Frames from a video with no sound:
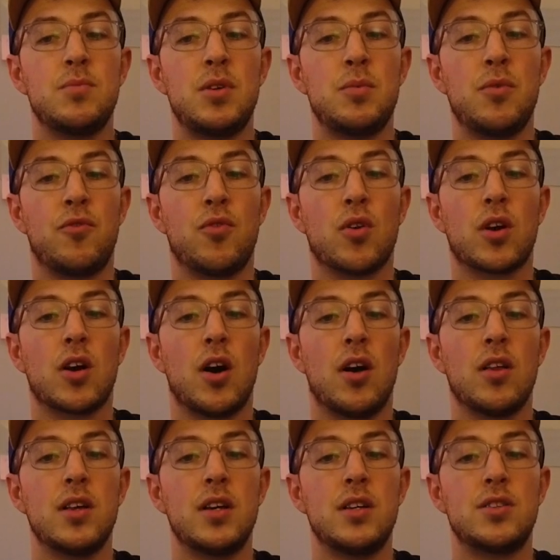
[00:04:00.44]
to me before
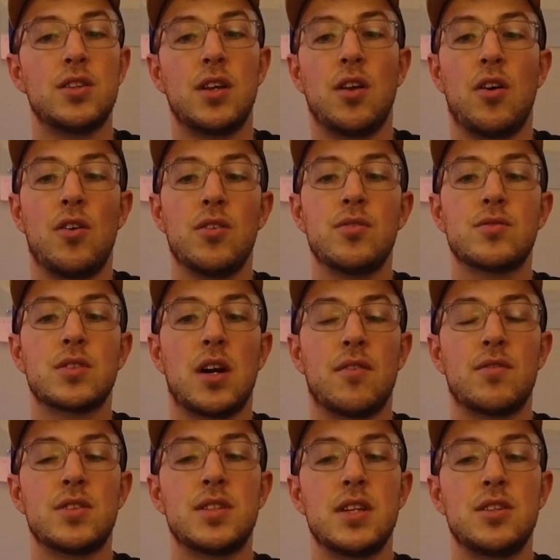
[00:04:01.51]
college, and all those
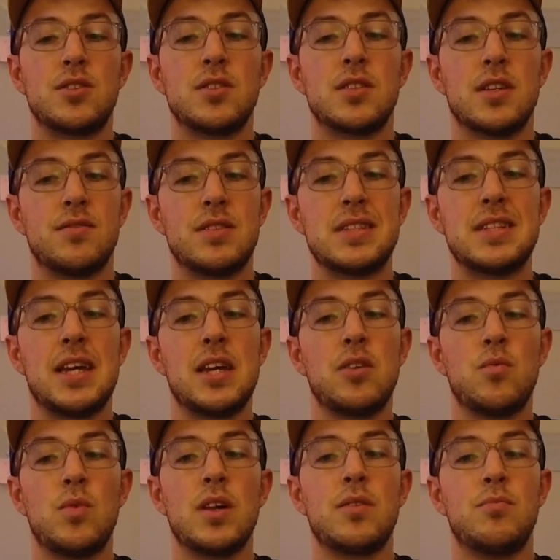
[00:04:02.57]
conversations have
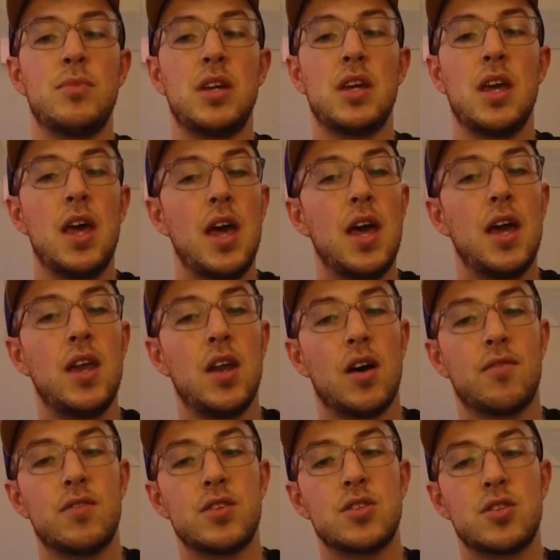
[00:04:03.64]
stayed with me and
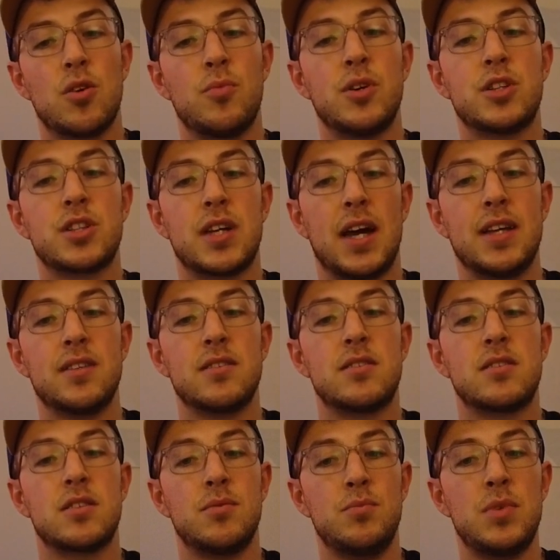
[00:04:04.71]
offered so much
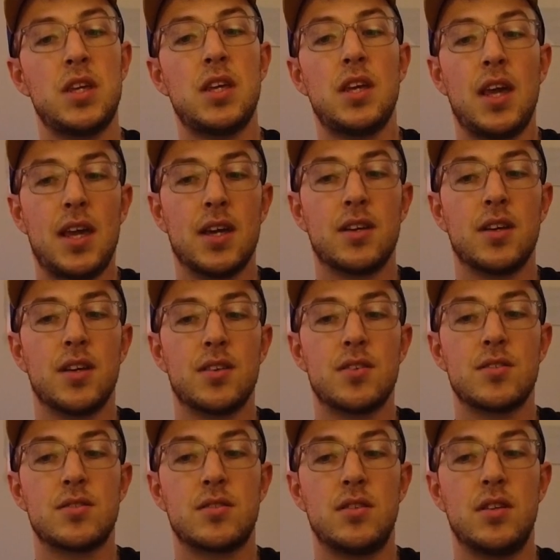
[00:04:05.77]
guidance to me and
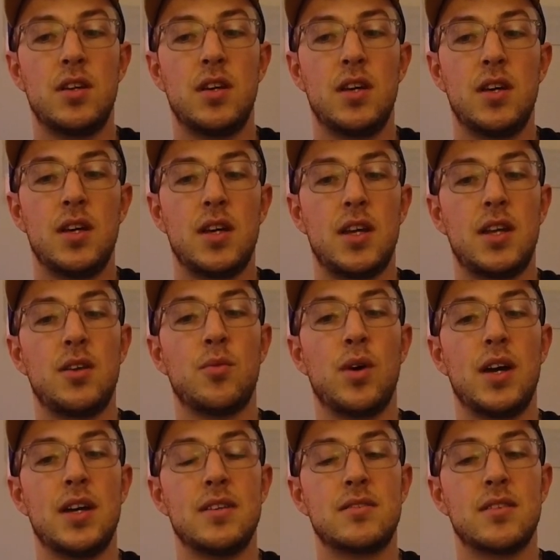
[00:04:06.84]
others.
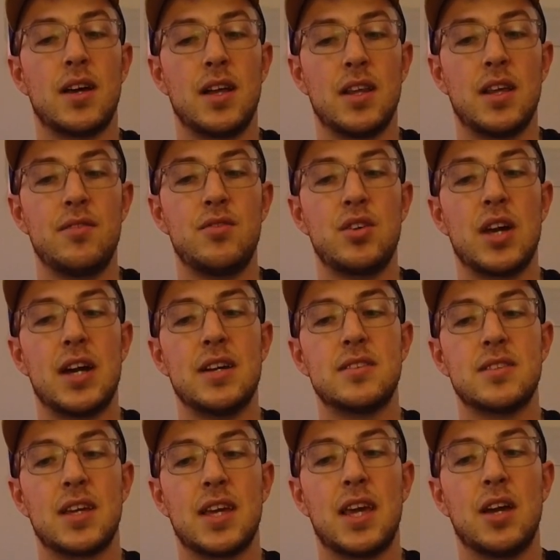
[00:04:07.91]
Anyways, I love you
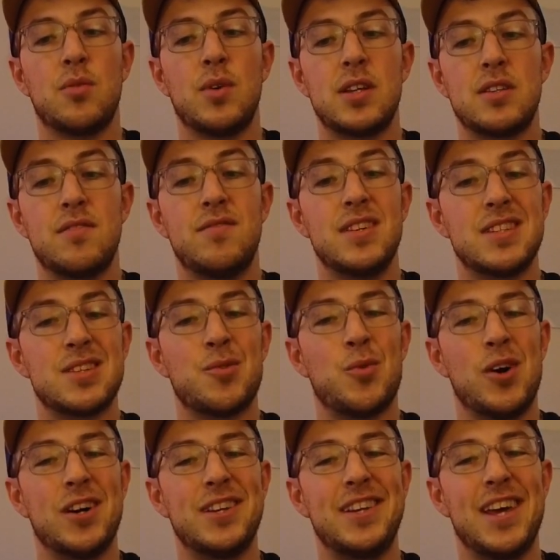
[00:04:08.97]
guys and can't wait to visit
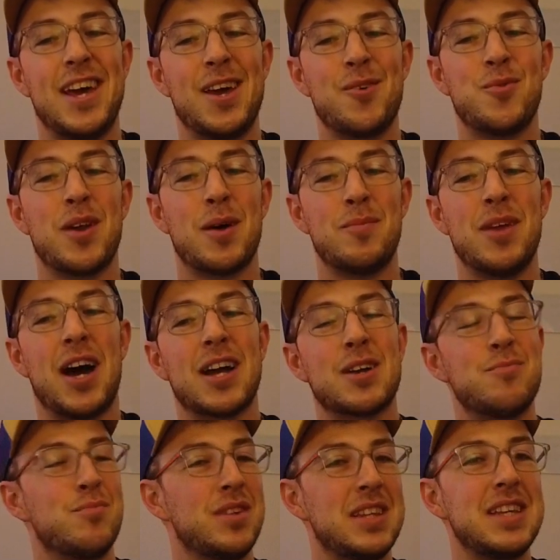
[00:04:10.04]
one day when I'm not
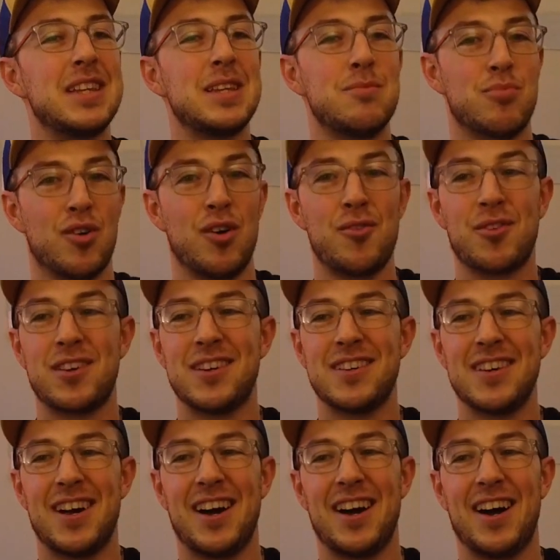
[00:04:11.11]
completely broke.
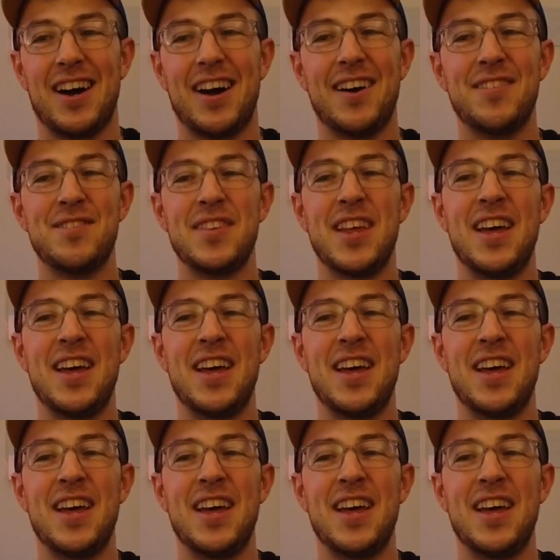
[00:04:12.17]
Haha.